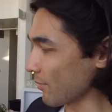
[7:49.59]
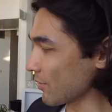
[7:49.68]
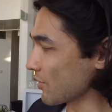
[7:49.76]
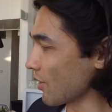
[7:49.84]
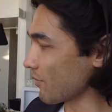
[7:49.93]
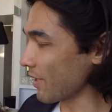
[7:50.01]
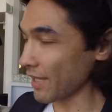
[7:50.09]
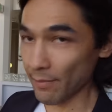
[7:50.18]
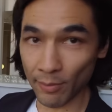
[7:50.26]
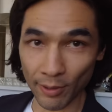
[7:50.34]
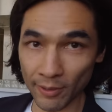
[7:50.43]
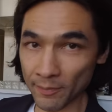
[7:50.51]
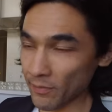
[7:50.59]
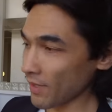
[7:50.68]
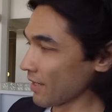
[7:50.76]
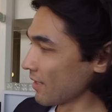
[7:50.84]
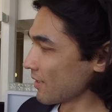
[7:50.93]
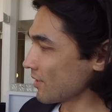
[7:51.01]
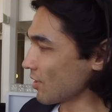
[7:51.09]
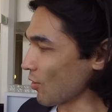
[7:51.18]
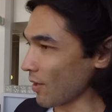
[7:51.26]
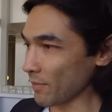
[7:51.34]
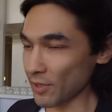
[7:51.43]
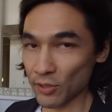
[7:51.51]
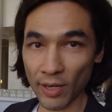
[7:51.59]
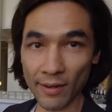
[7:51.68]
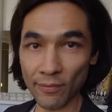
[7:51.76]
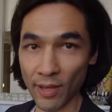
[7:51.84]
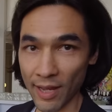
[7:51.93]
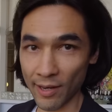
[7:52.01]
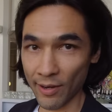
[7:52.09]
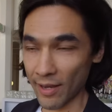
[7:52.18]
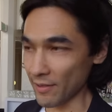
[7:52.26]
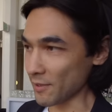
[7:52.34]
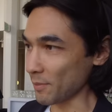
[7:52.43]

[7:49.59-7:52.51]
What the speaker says: that was super lightweight and it was really easy to carry with one